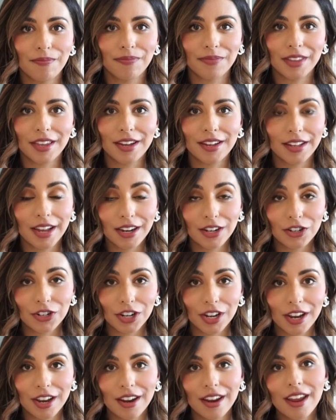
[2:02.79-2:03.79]

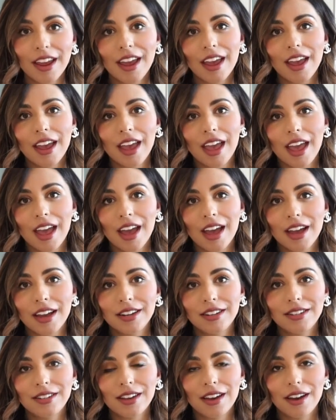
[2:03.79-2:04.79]
collection.
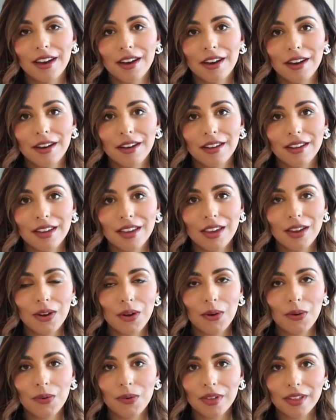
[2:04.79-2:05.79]
And, you
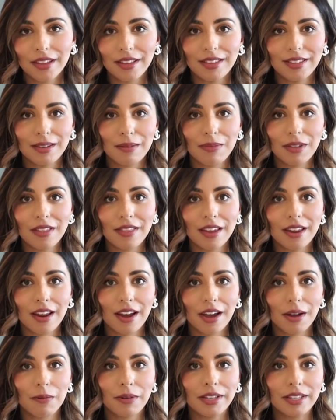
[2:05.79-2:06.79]
know, it's something that
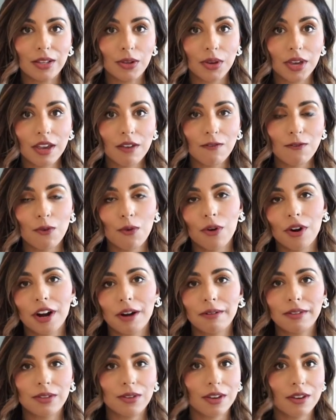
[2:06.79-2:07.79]
I was looking for. I
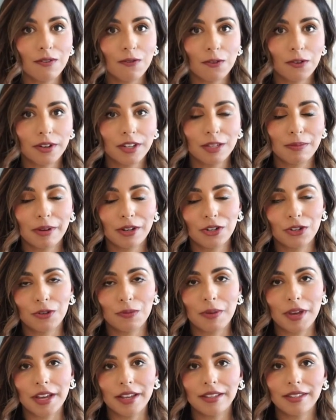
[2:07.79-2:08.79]
was looking for a special
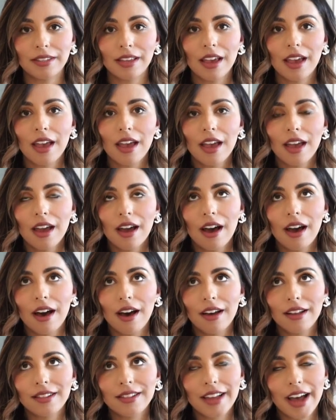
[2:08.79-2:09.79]
piece.
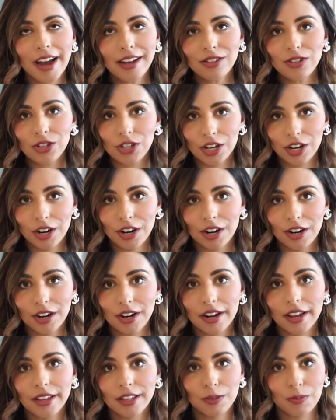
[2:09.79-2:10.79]
Last
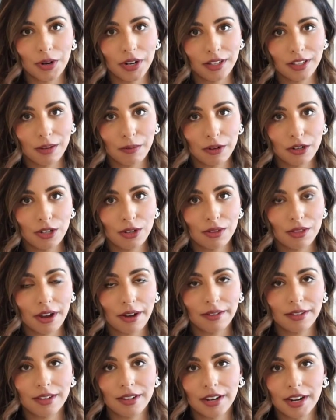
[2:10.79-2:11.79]
year, Spring Summer
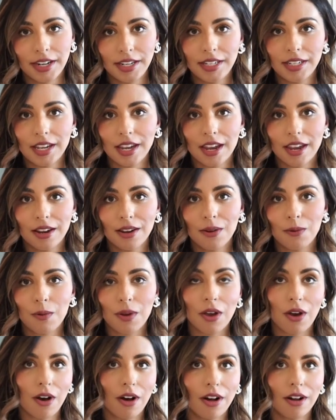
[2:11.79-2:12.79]
2019,
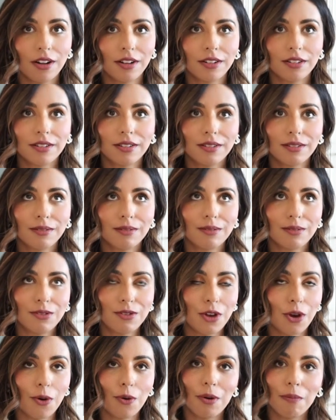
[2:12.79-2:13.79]
we all
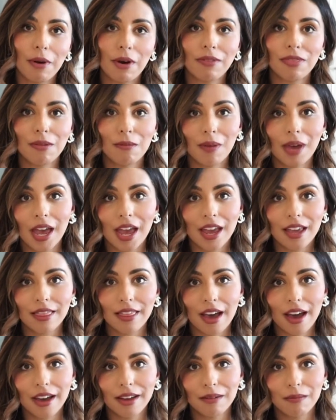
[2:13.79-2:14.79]
know about the bag
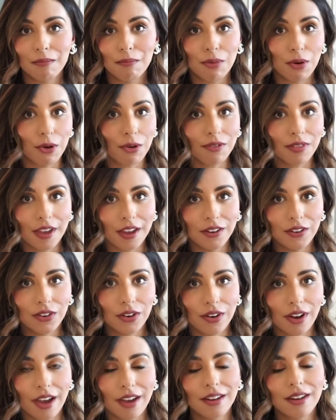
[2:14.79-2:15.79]
that broke the
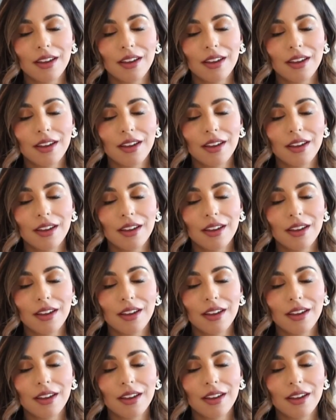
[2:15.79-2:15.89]
internet,